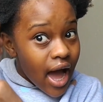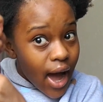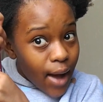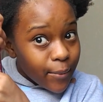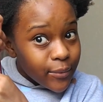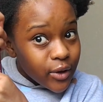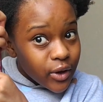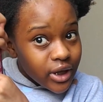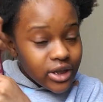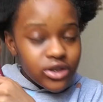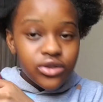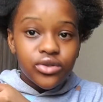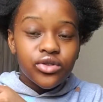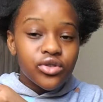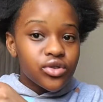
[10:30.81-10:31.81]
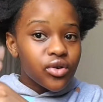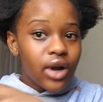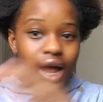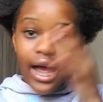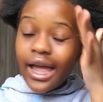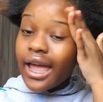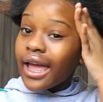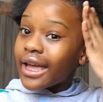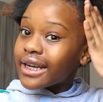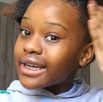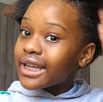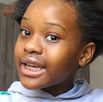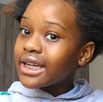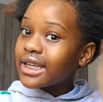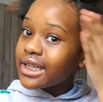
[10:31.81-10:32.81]
I'm going to try
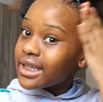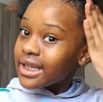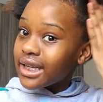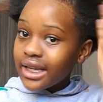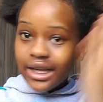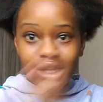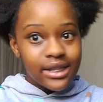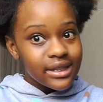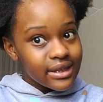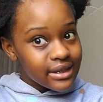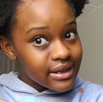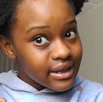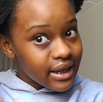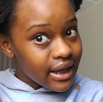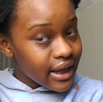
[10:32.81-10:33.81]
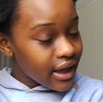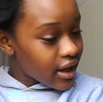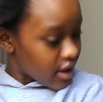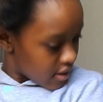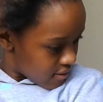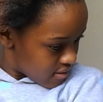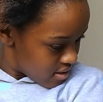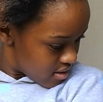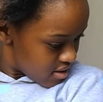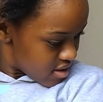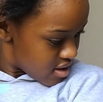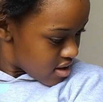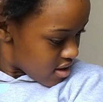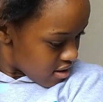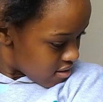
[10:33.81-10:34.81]
and slick
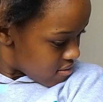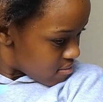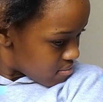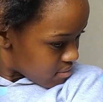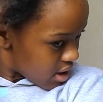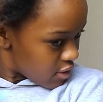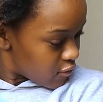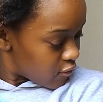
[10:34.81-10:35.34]
my